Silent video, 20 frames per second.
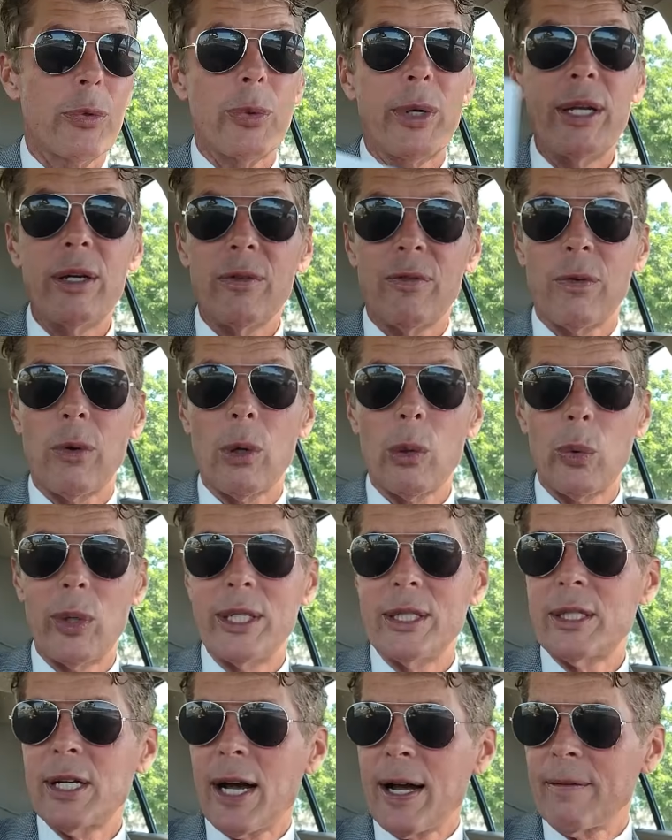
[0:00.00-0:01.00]
three to four
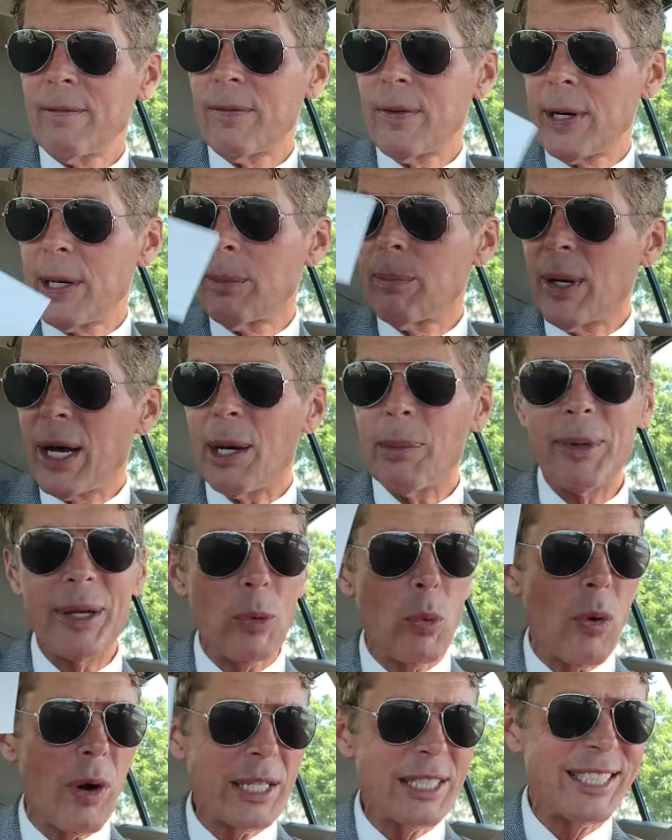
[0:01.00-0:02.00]
week time frame. I'll
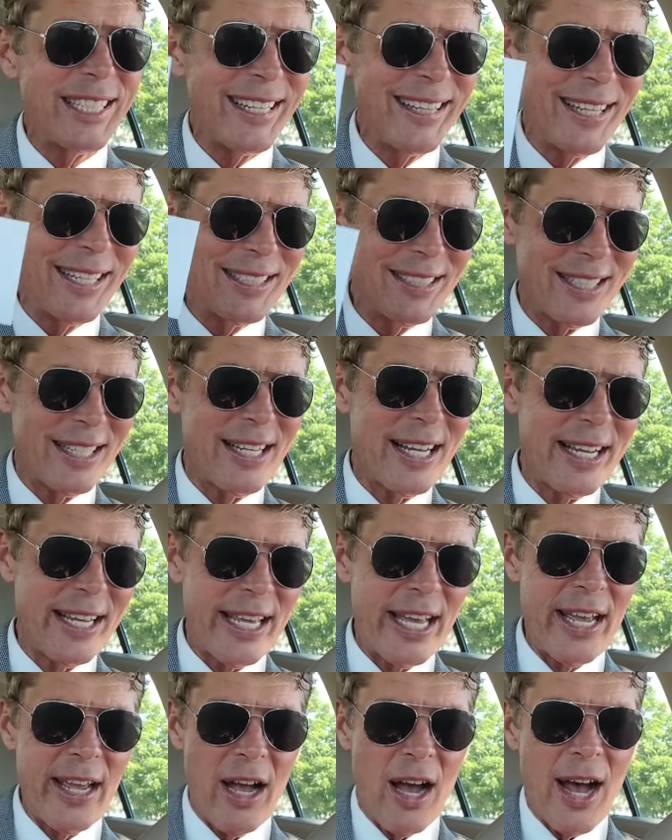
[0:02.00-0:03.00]
be watching this
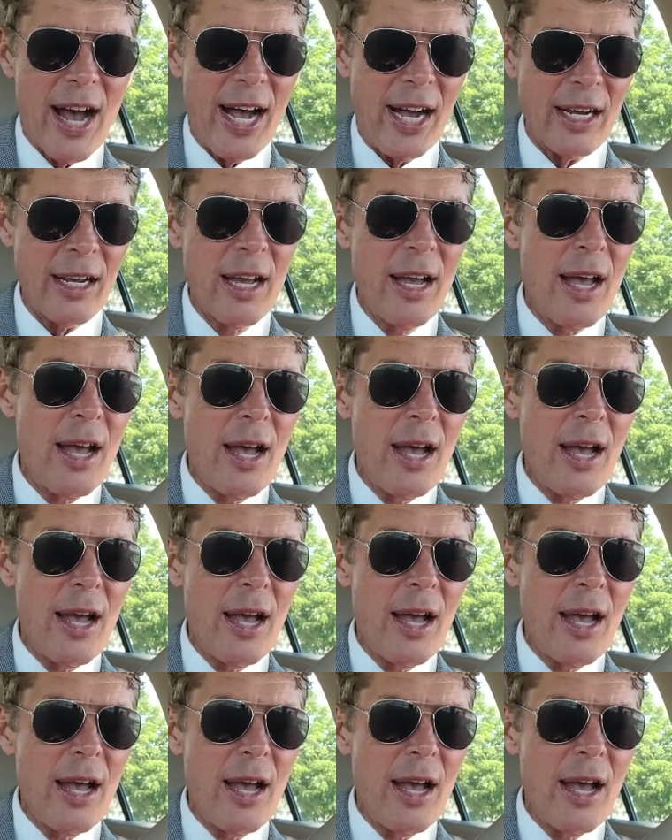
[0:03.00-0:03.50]
like a hawk.